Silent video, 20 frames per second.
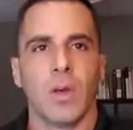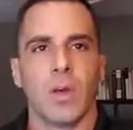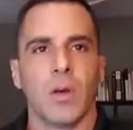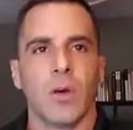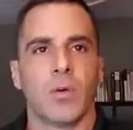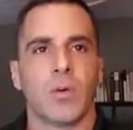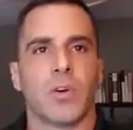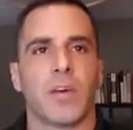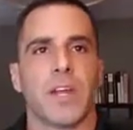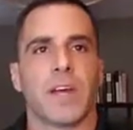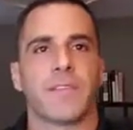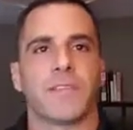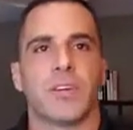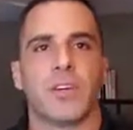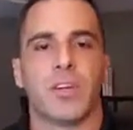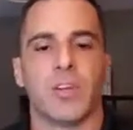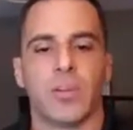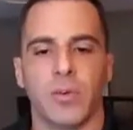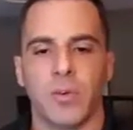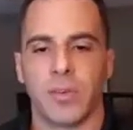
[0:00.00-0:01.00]
Good
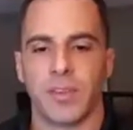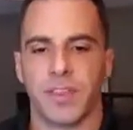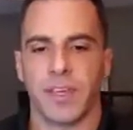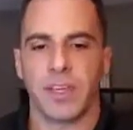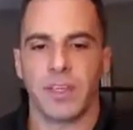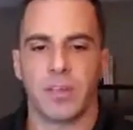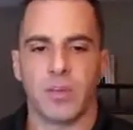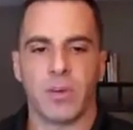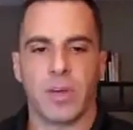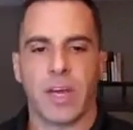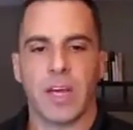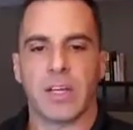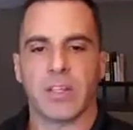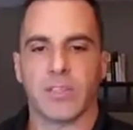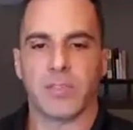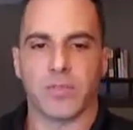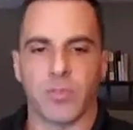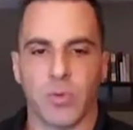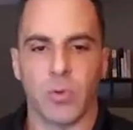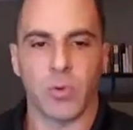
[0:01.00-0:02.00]
afternoon. Thank you guys
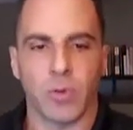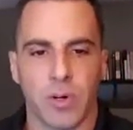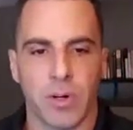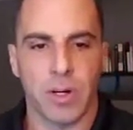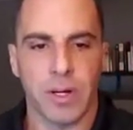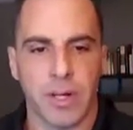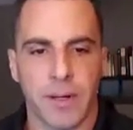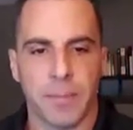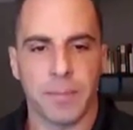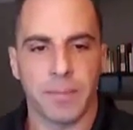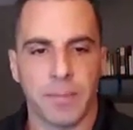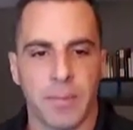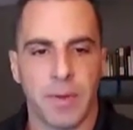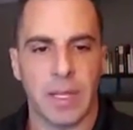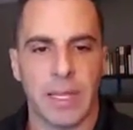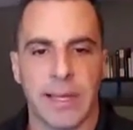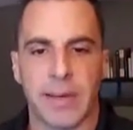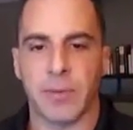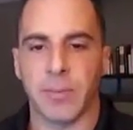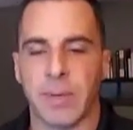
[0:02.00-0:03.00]
for
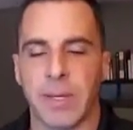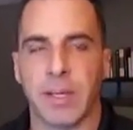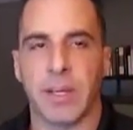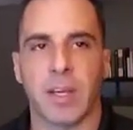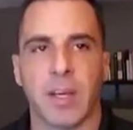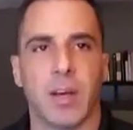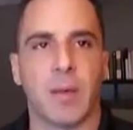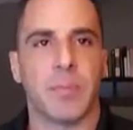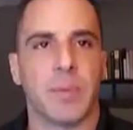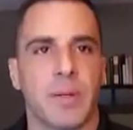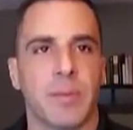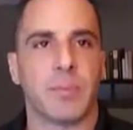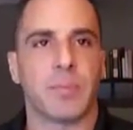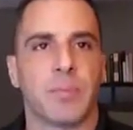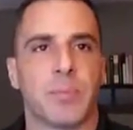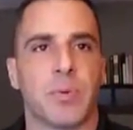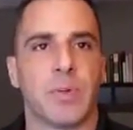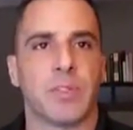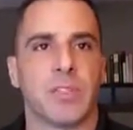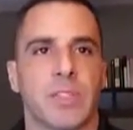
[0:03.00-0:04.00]
allowing me to come
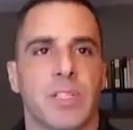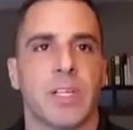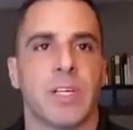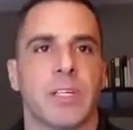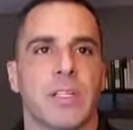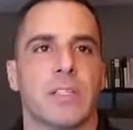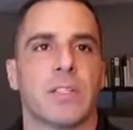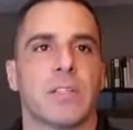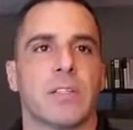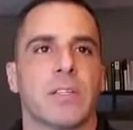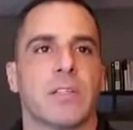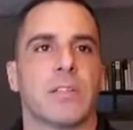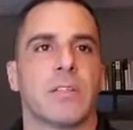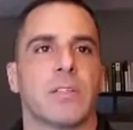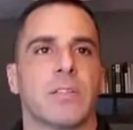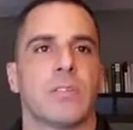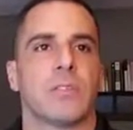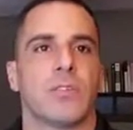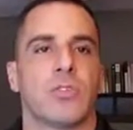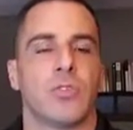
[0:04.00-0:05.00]
and present
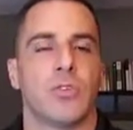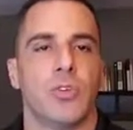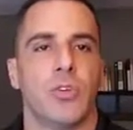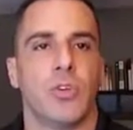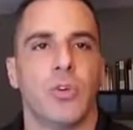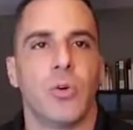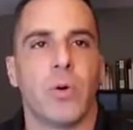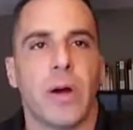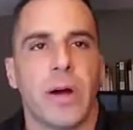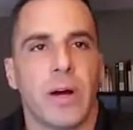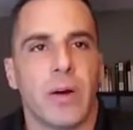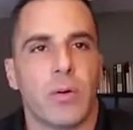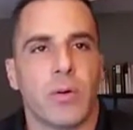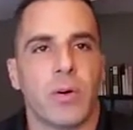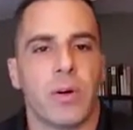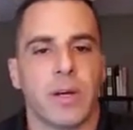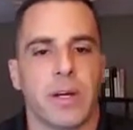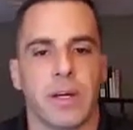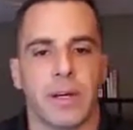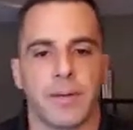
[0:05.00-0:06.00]
to you
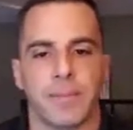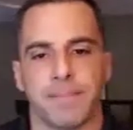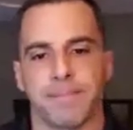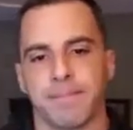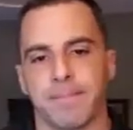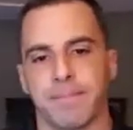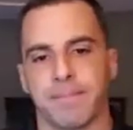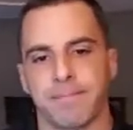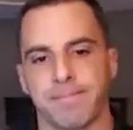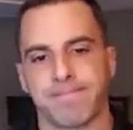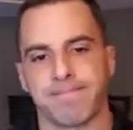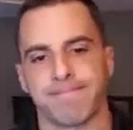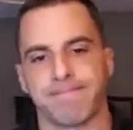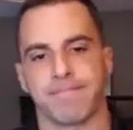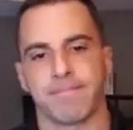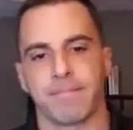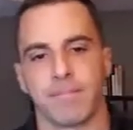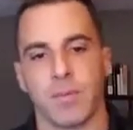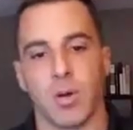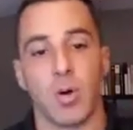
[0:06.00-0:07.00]
our
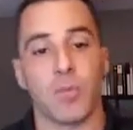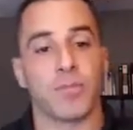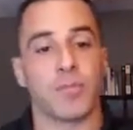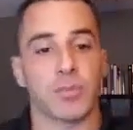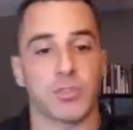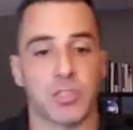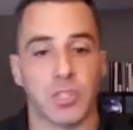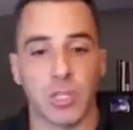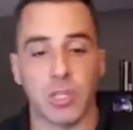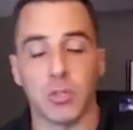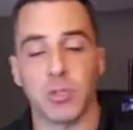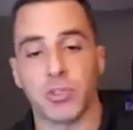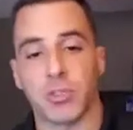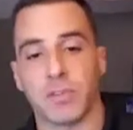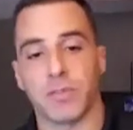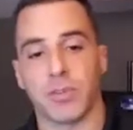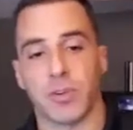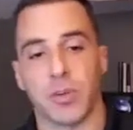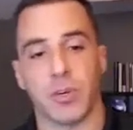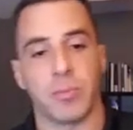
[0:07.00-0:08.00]
hopeful
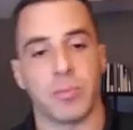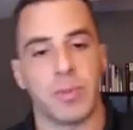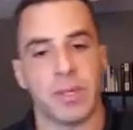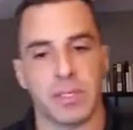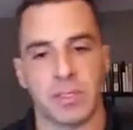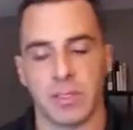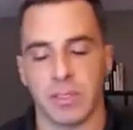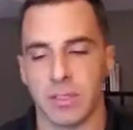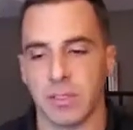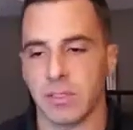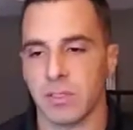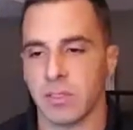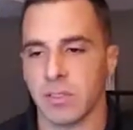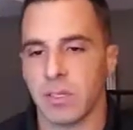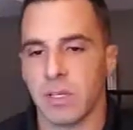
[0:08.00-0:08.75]
solution for your business.